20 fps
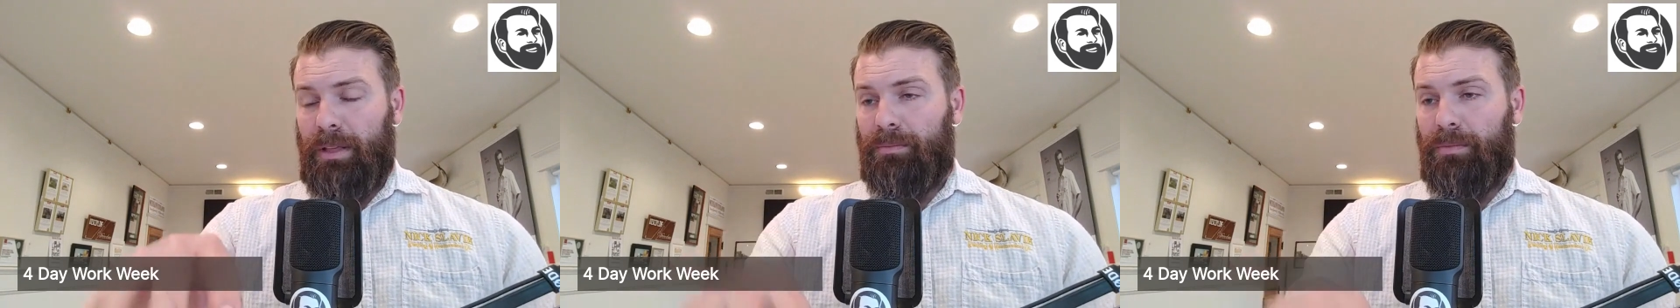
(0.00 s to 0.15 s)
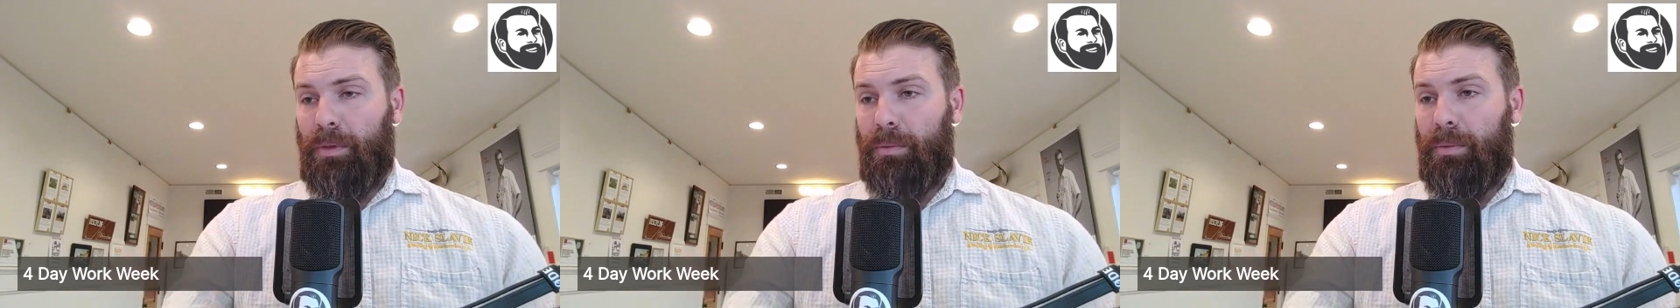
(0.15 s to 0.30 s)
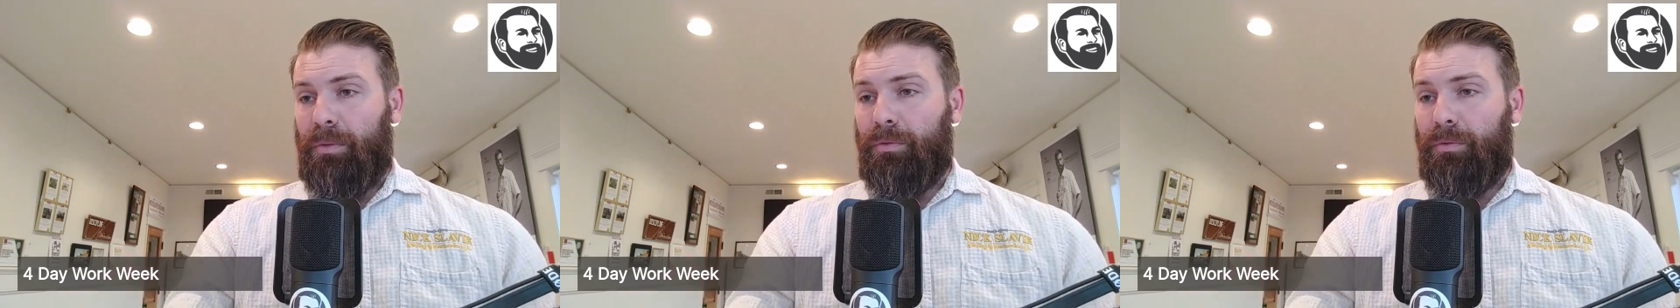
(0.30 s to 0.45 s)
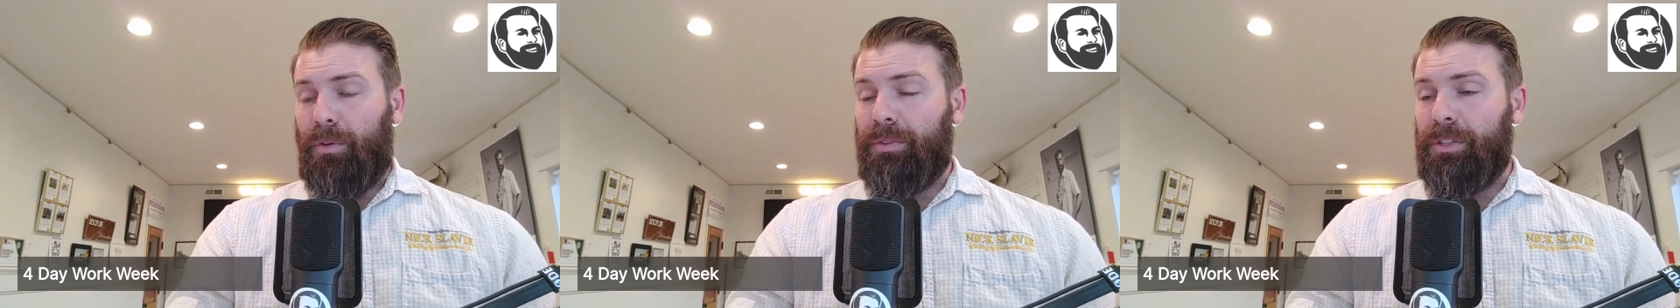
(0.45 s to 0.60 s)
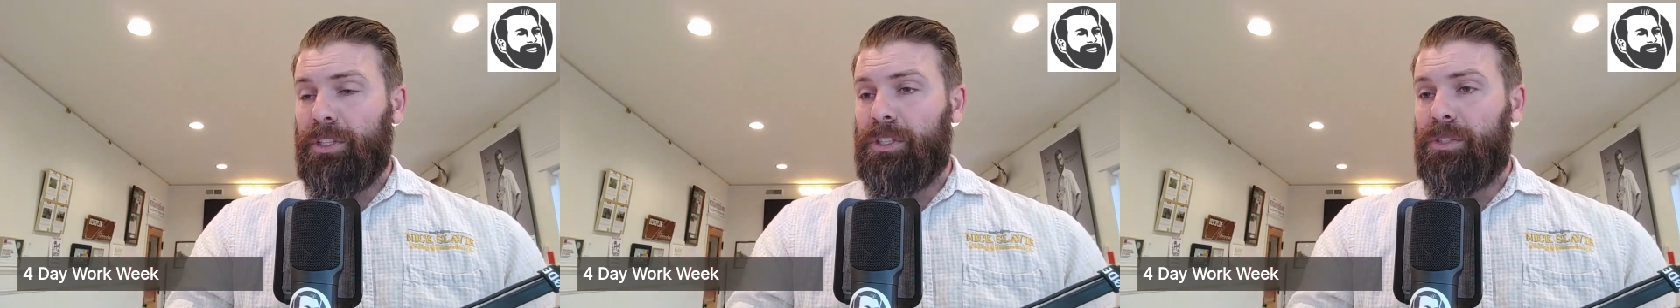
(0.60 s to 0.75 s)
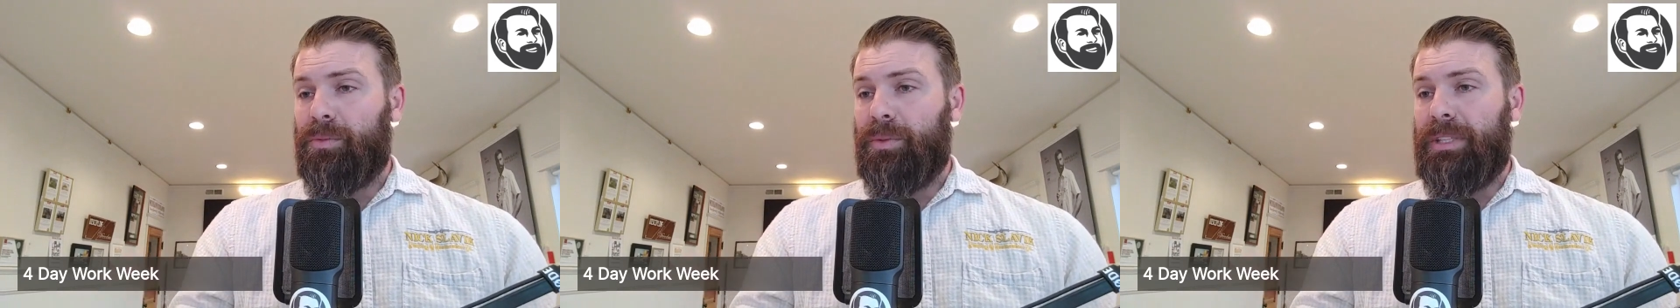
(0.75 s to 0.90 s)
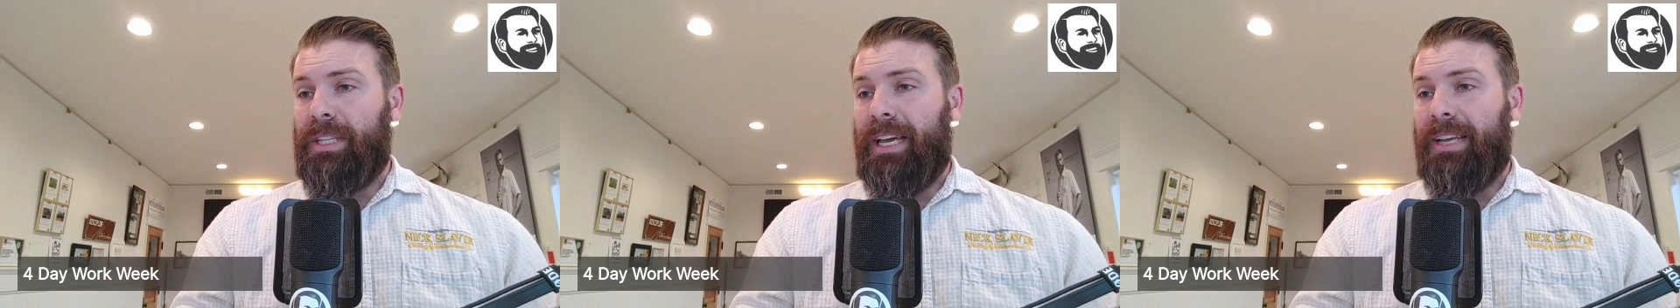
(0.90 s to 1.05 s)
they'll be
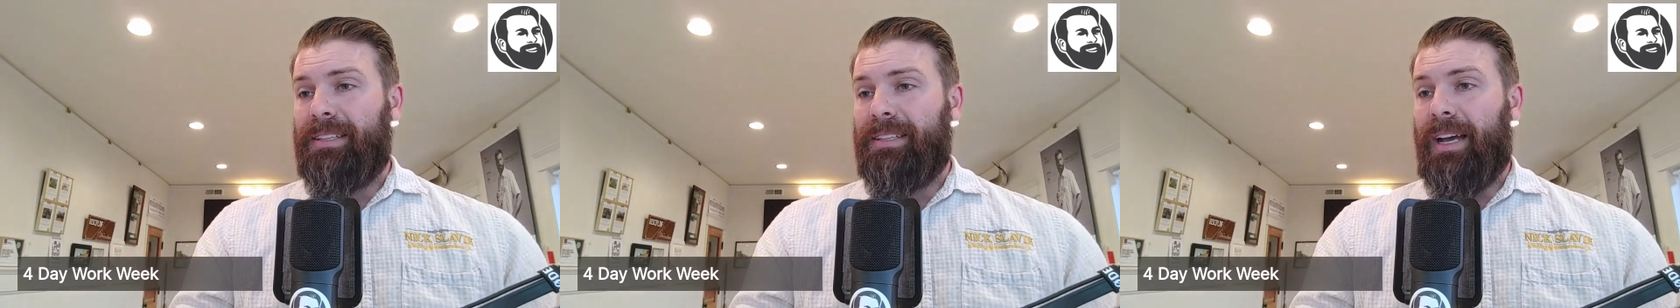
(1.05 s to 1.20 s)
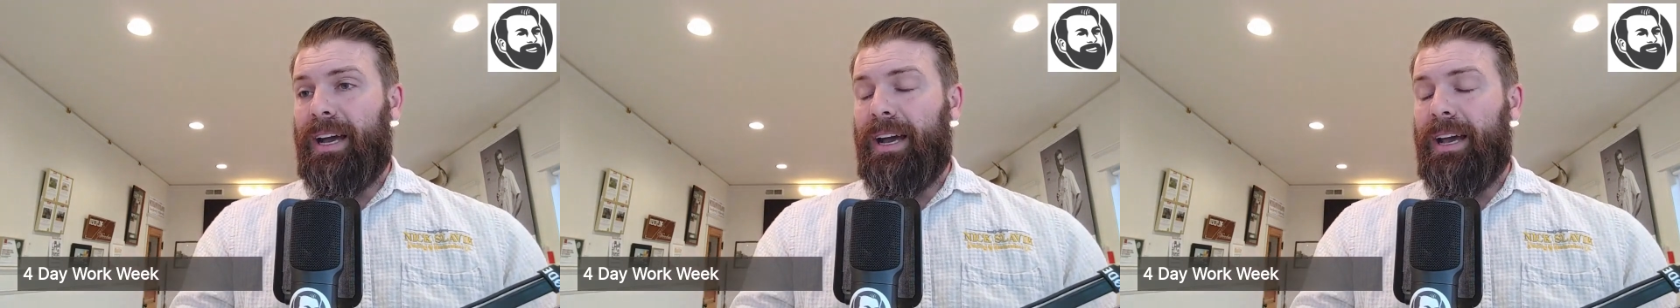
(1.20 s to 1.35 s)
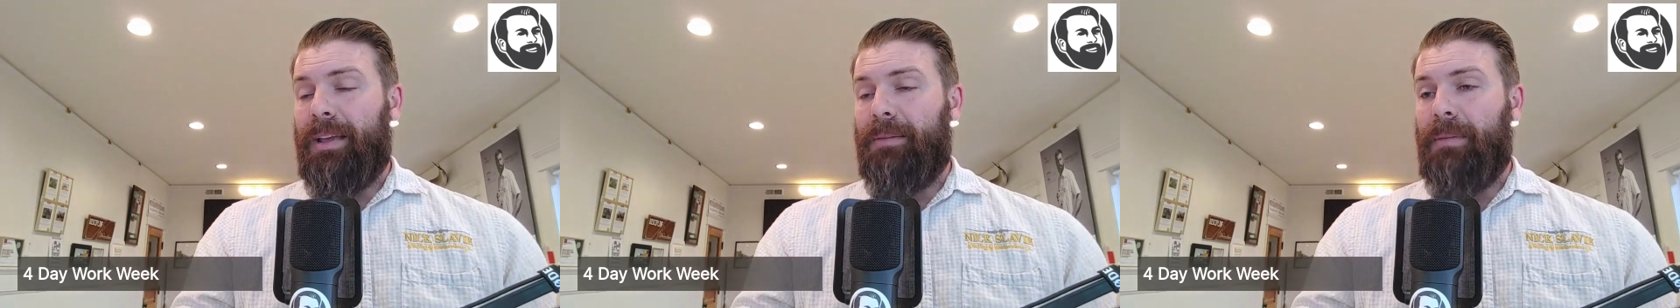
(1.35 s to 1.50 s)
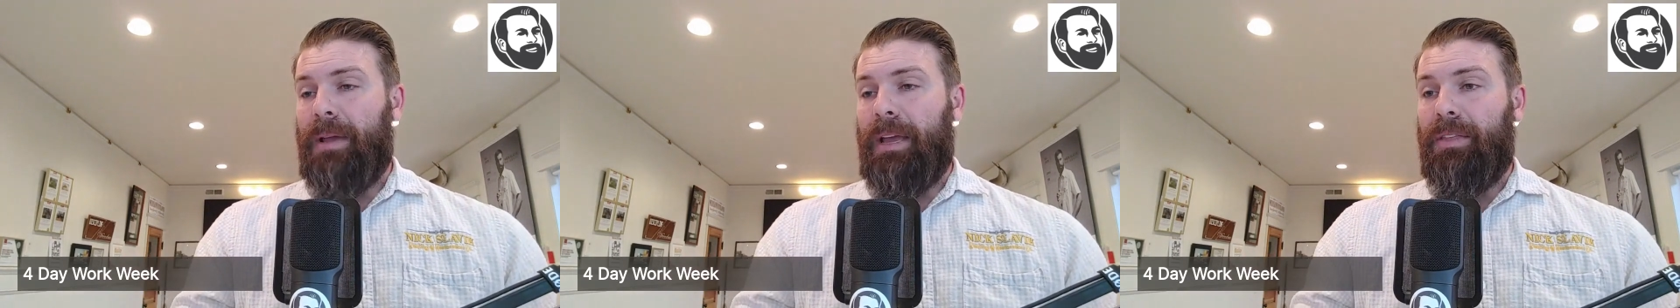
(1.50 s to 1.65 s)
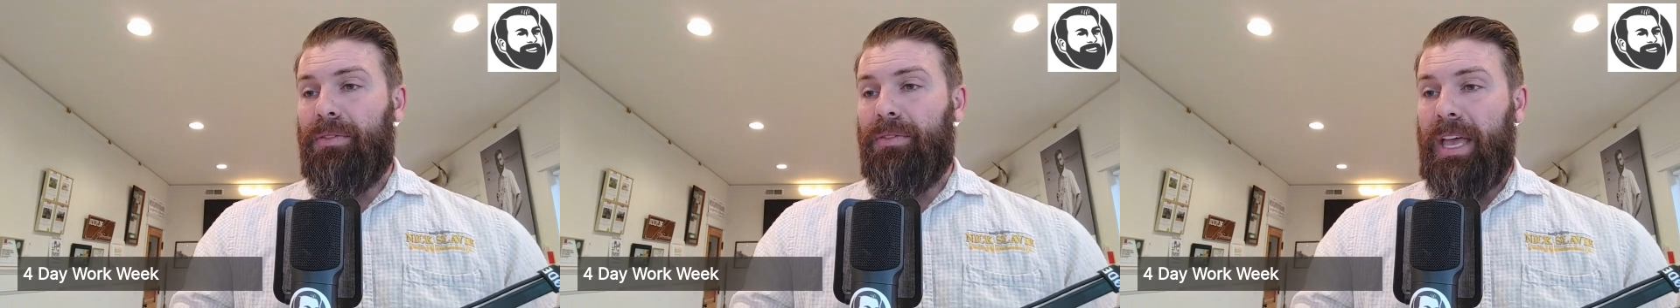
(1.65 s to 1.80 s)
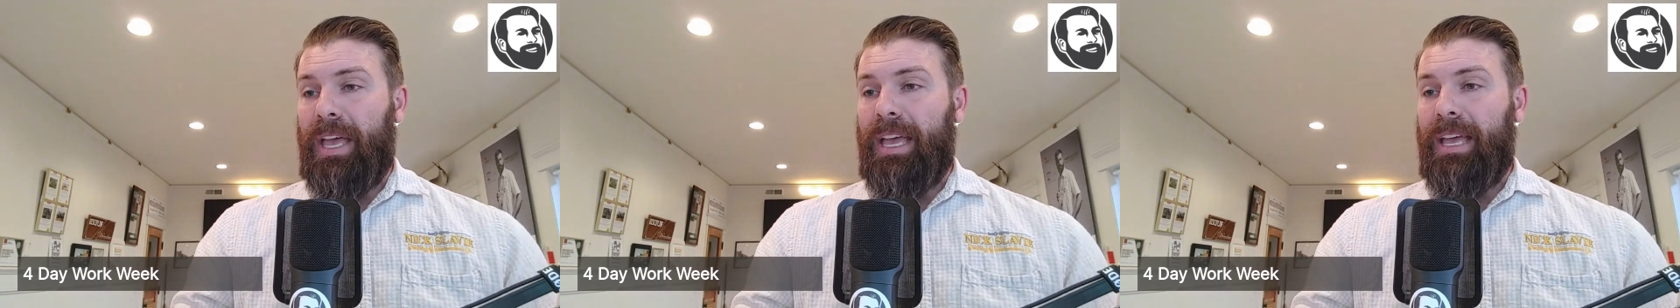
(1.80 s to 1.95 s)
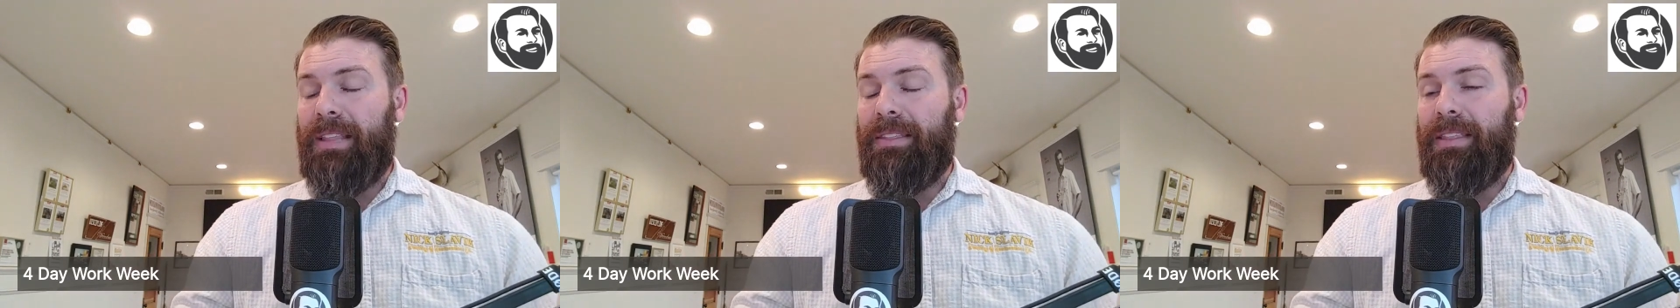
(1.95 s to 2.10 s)
frivolous with that time and
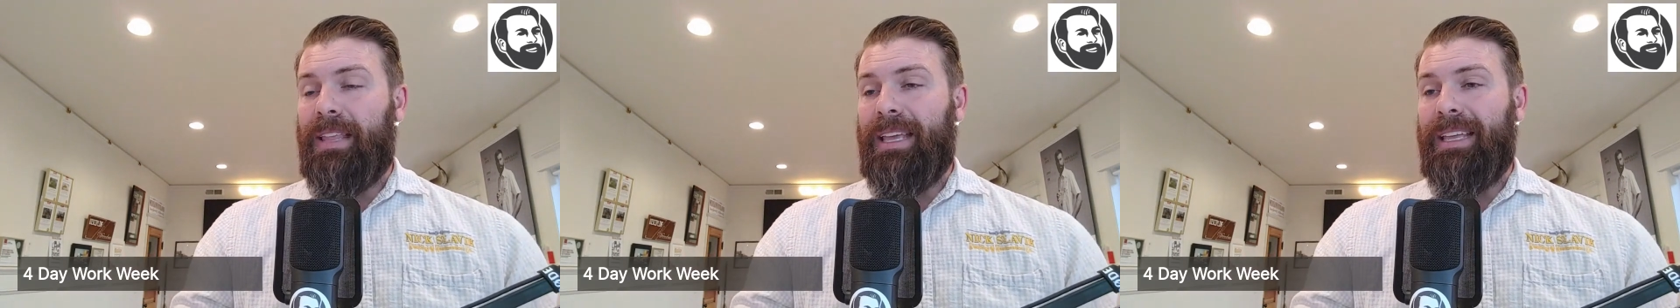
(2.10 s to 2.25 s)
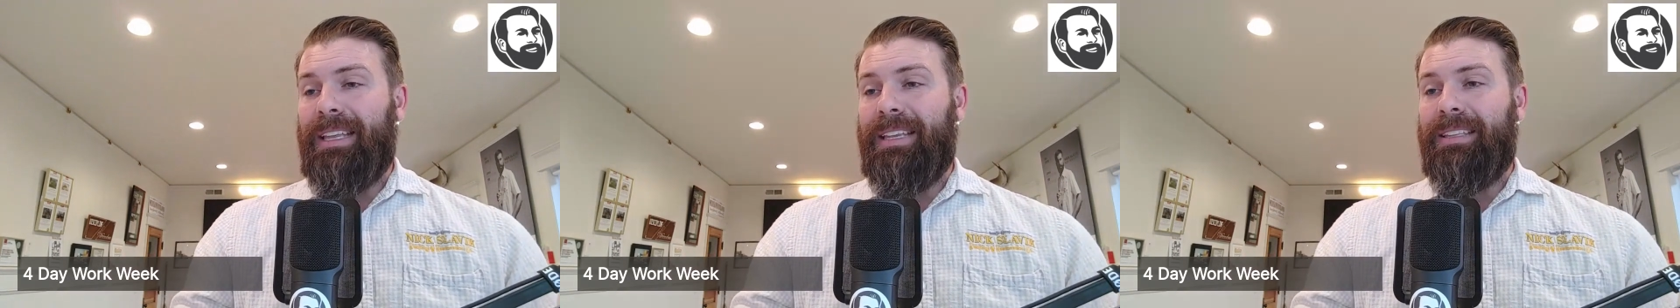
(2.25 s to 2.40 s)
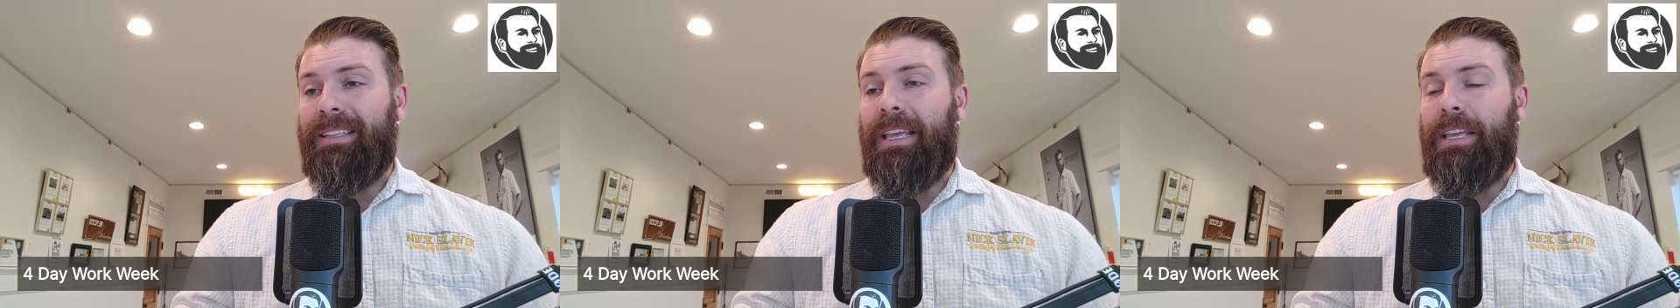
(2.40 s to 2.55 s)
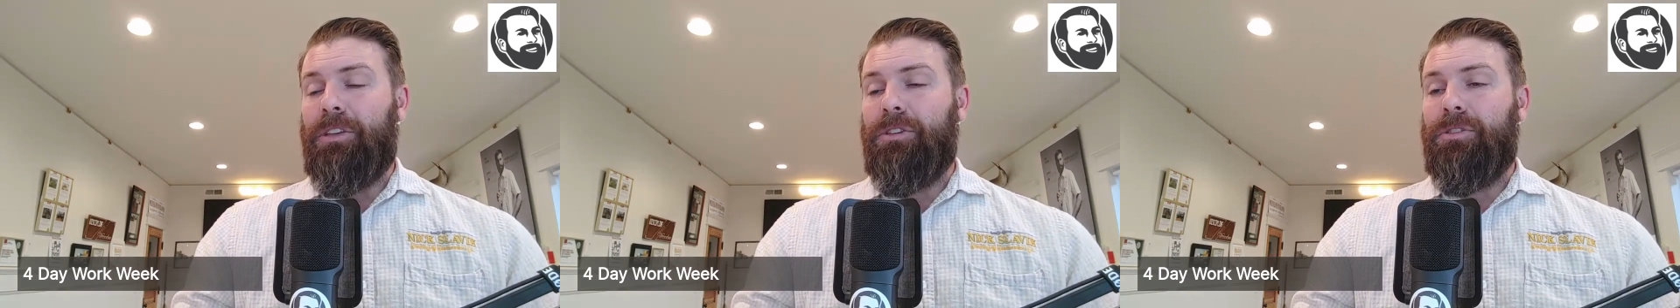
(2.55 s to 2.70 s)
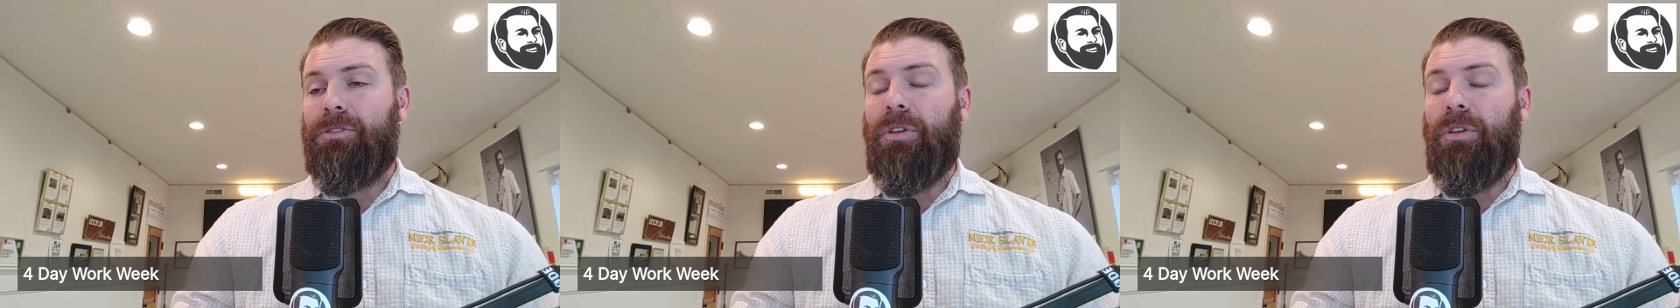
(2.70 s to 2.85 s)
then they they use